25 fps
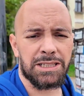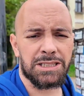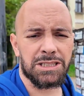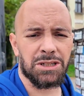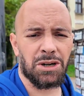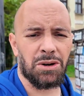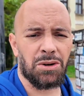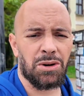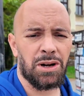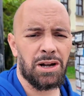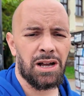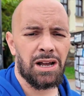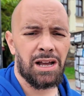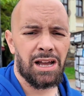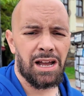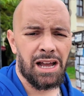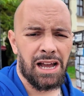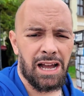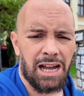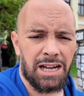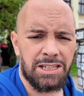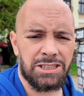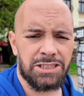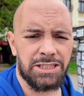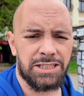So
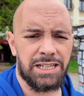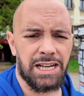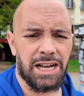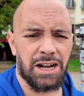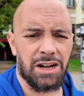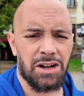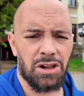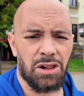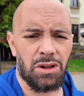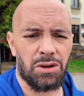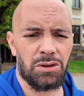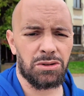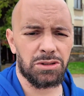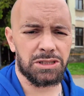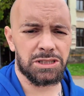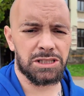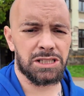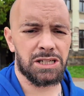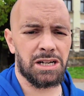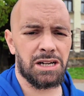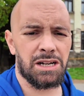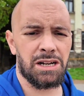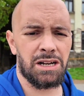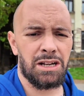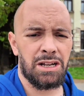as you get
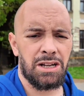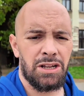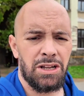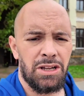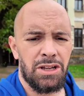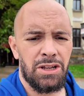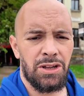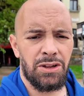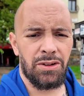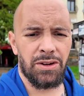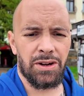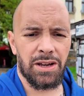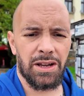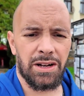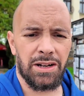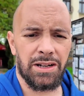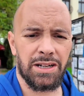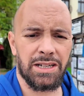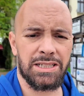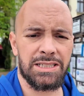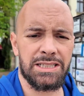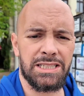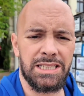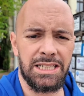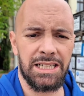close, you can
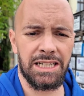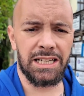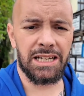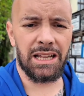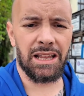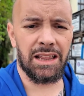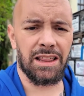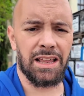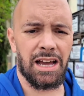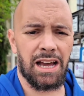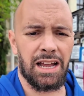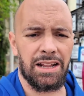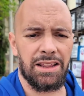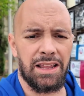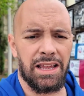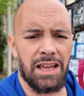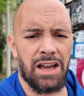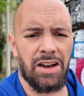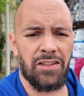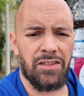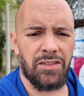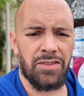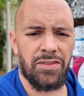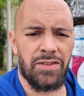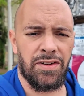see that they
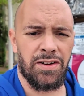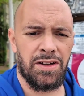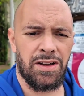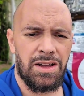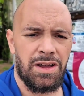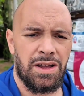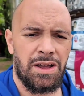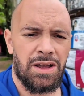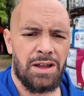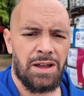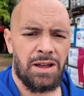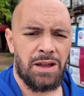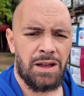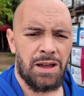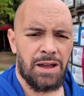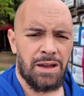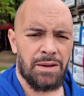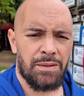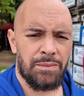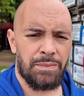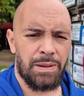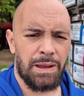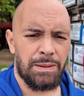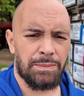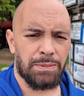have
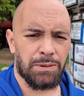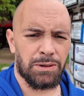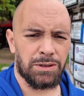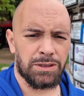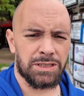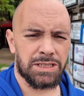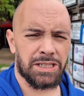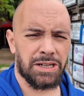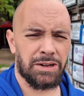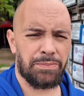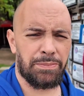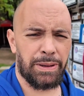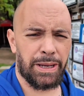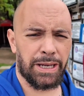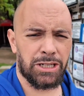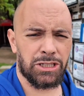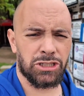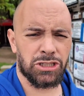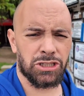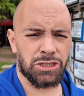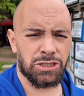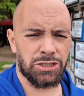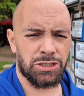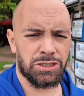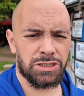people's
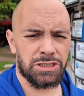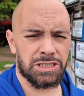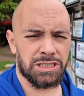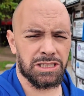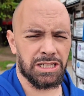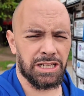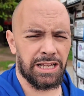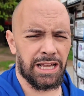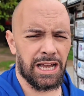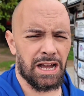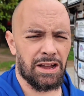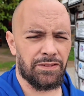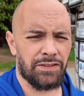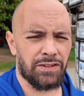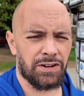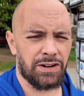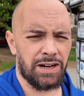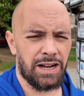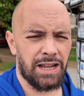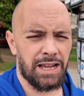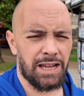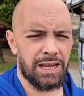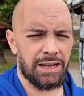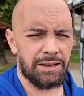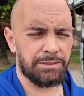pictures, they have their
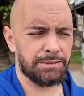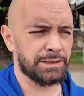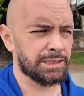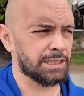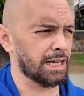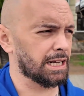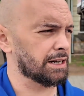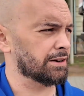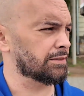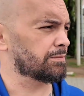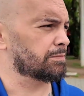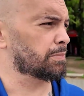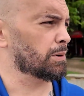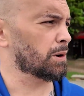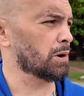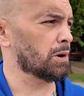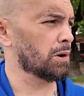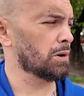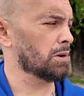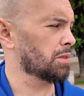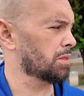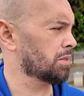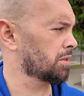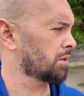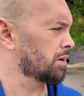names, date of
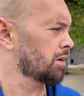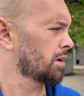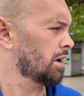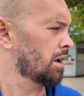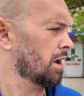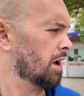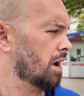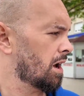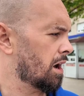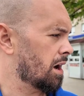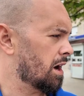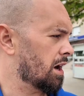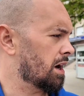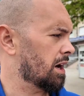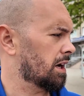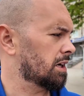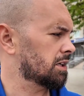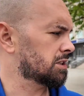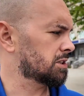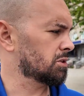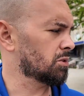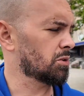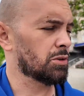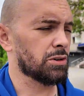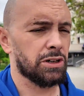birth,
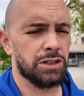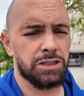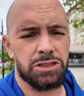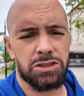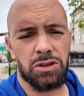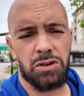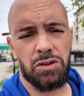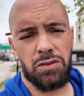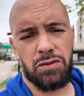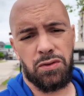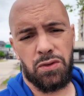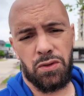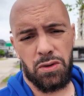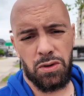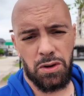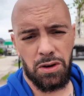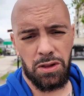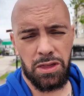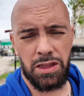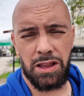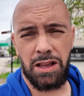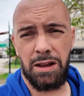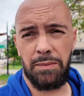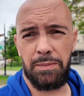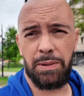so on and so
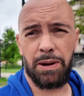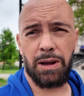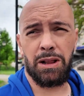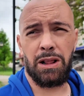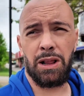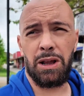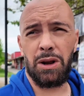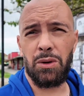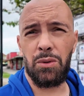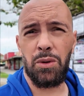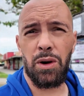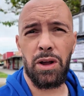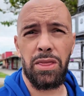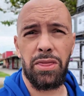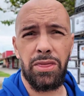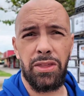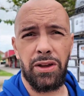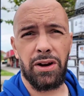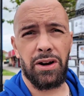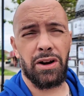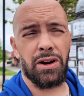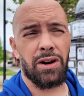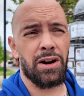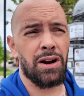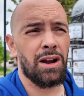forth, typically when
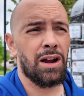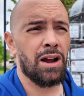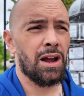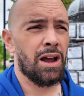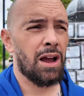their